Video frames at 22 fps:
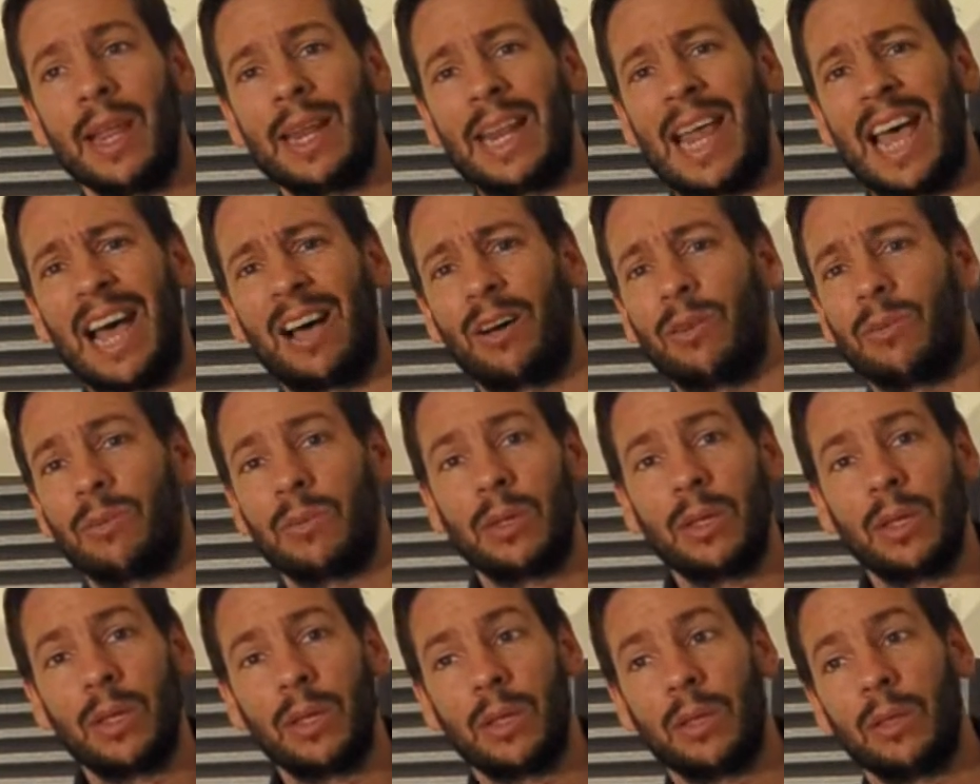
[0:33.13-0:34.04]
Now,
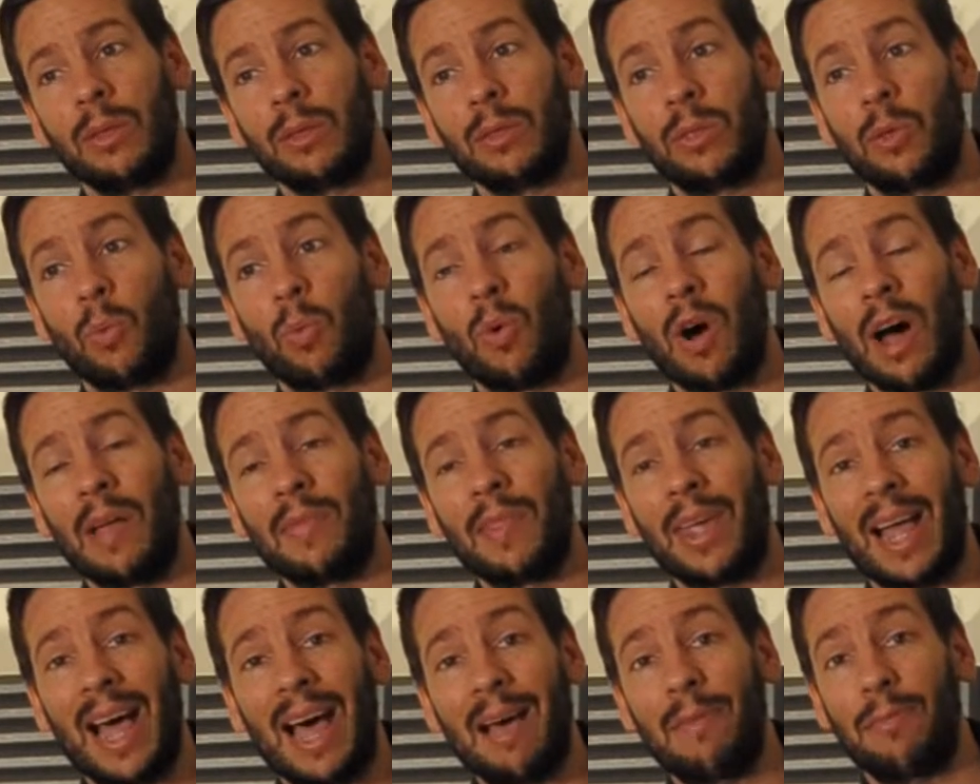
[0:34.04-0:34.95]
the one
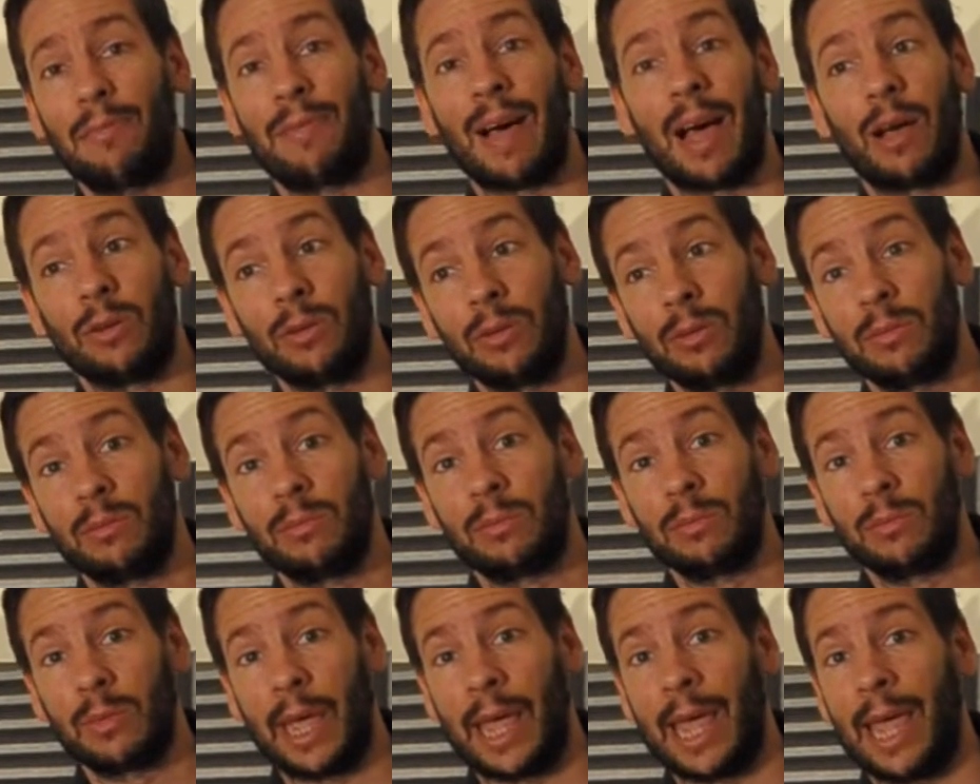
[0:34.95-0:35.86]
that I found
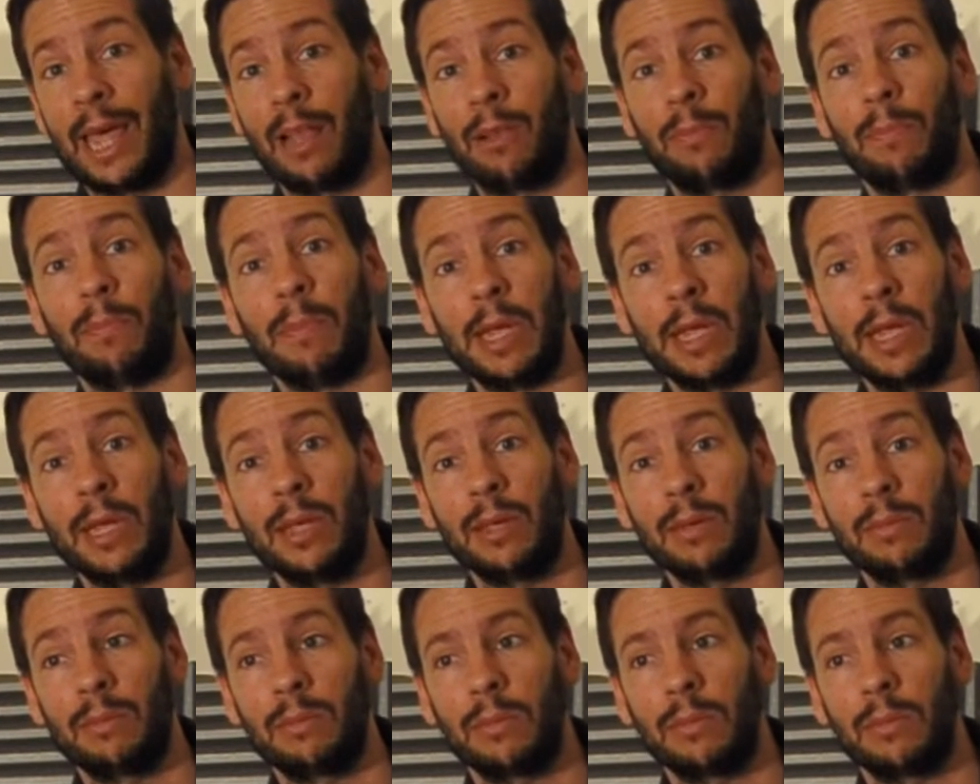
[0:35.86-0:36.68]
helped me